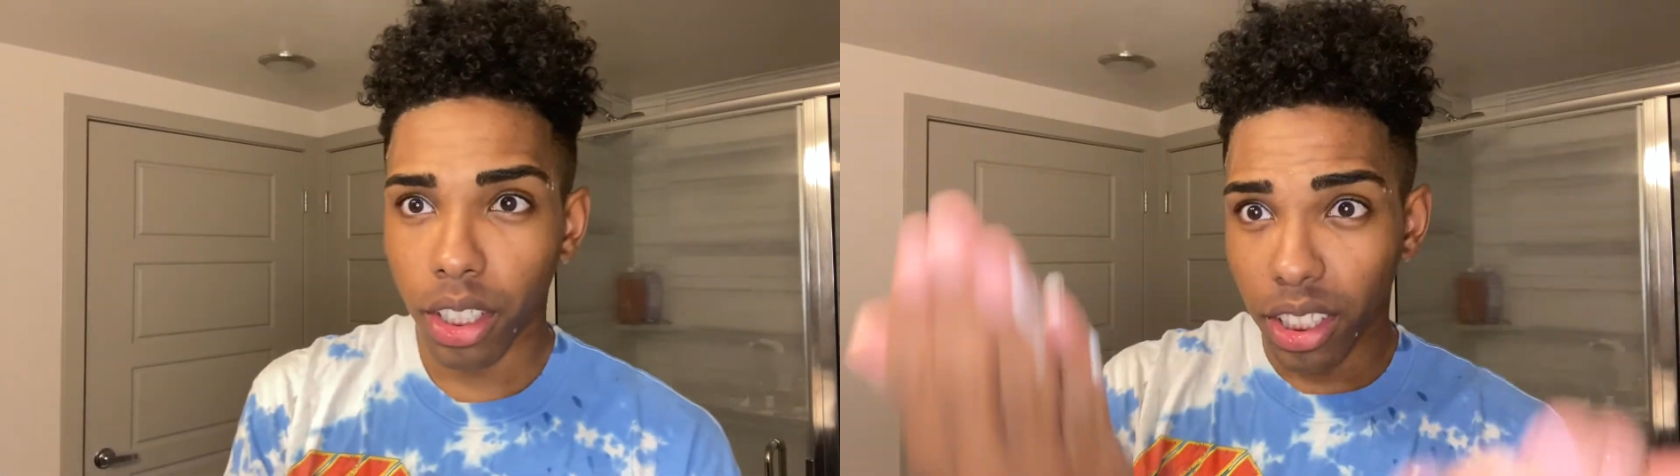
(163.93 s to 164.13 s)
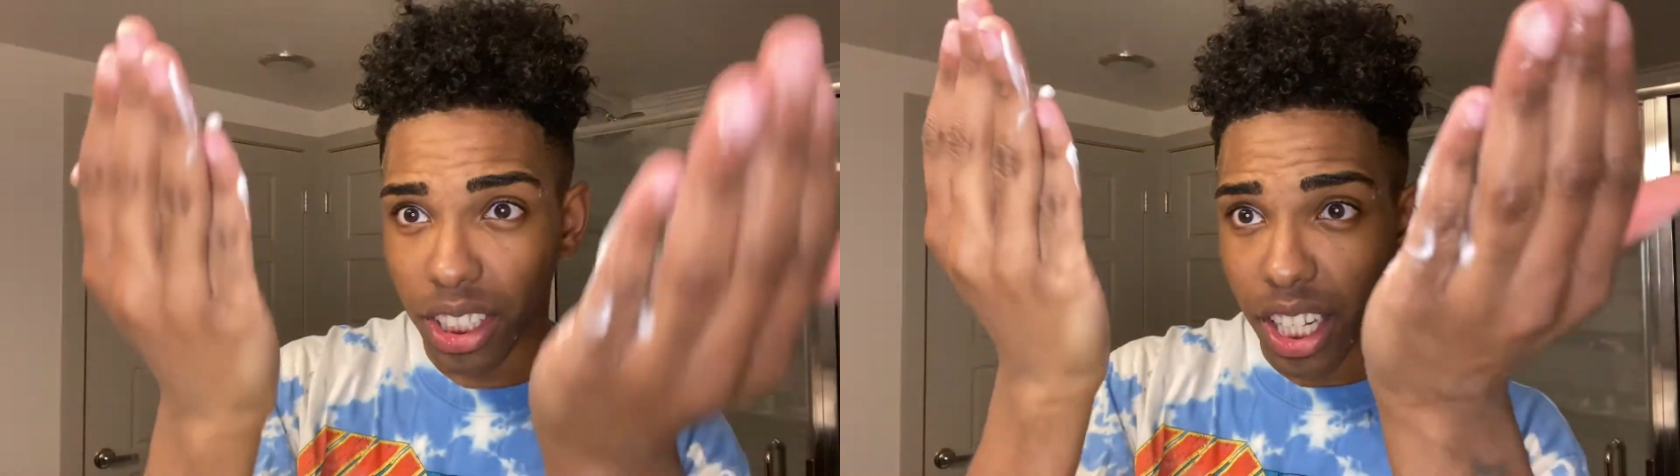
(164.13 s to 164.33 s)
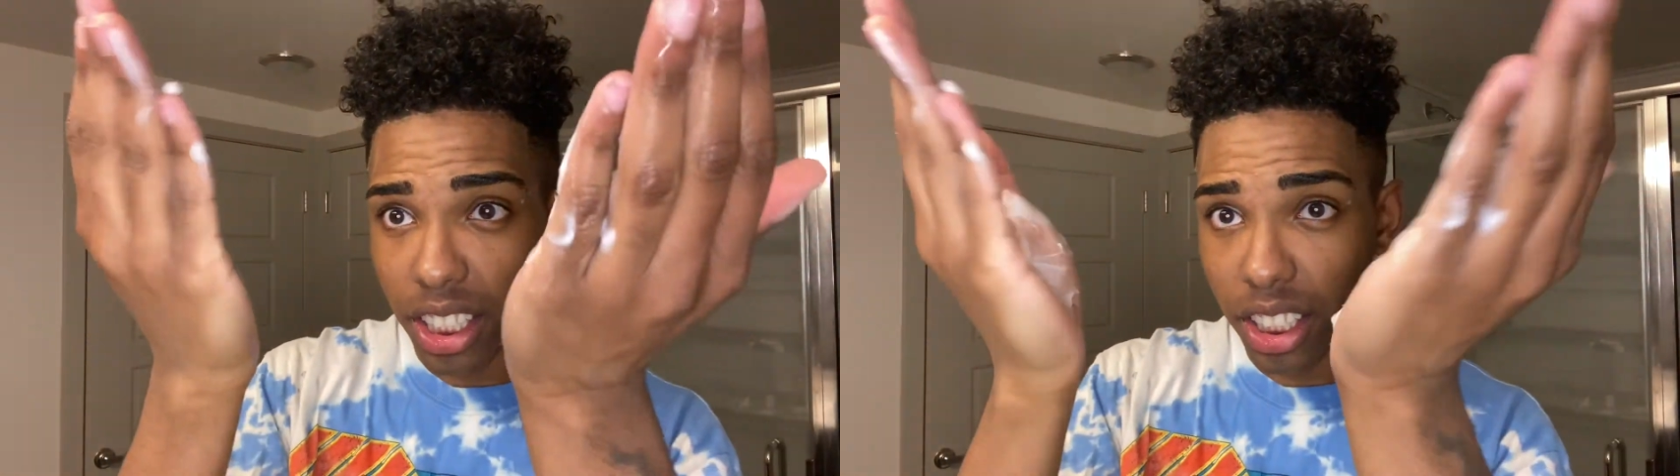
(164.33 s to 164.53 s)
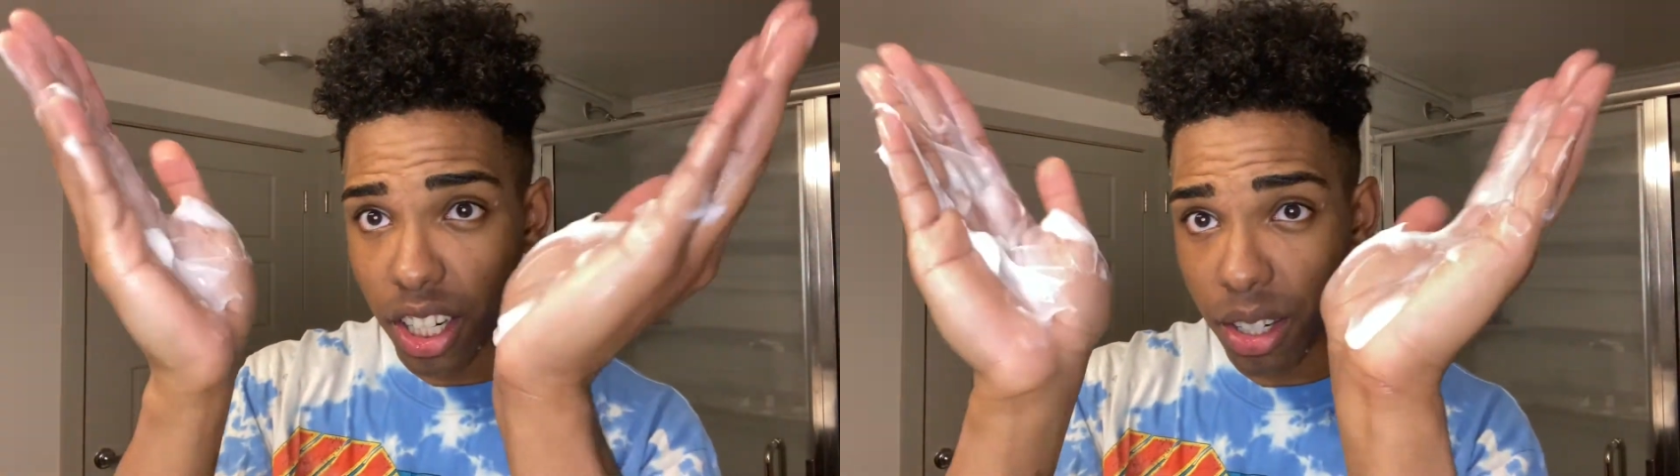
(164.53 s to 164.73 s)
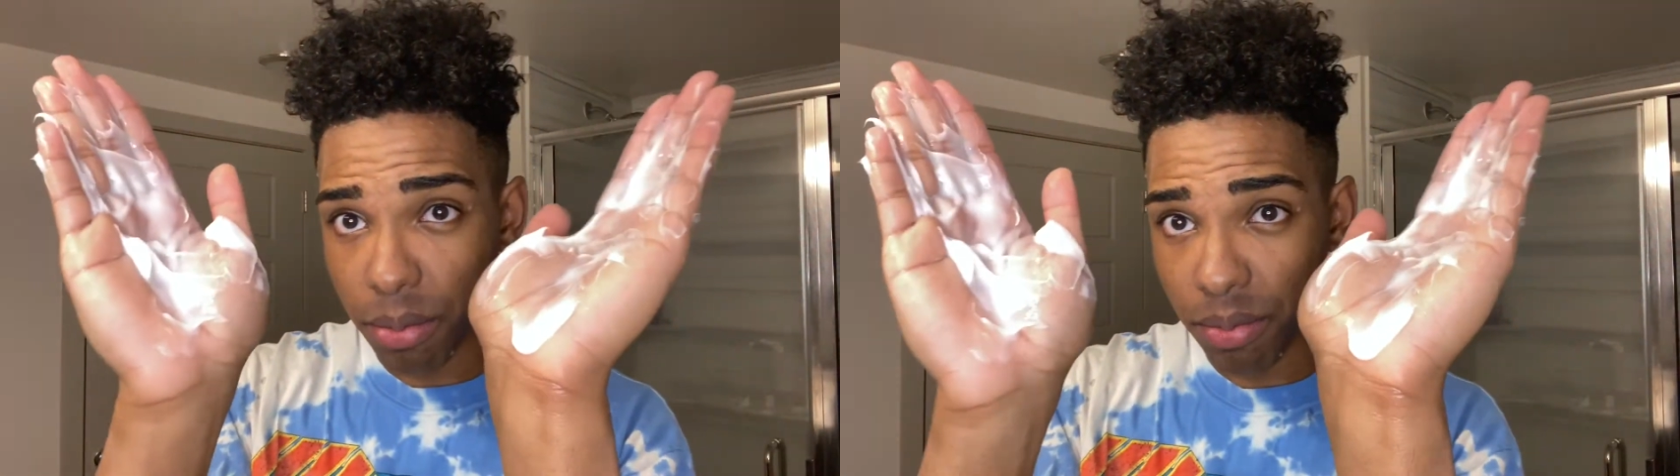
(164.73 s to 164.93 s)
take
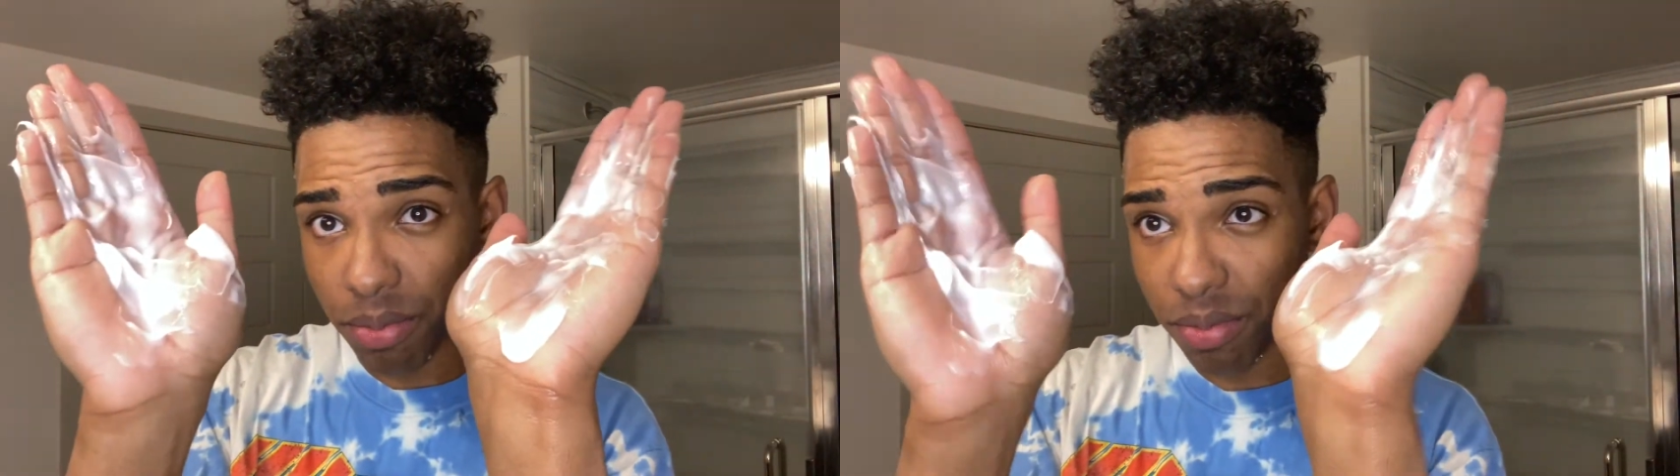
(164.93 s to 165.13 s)
some